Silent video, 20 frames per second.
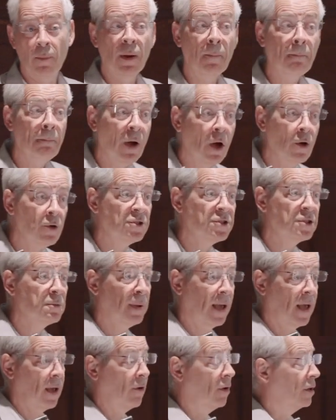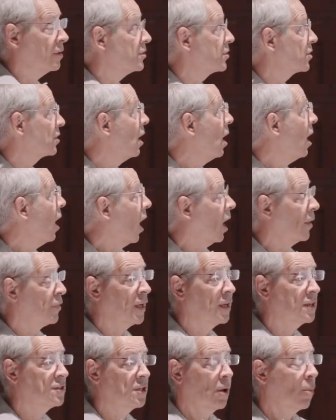But most parents, I
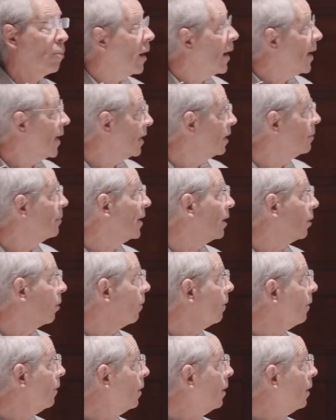think, are somewhere in the middle.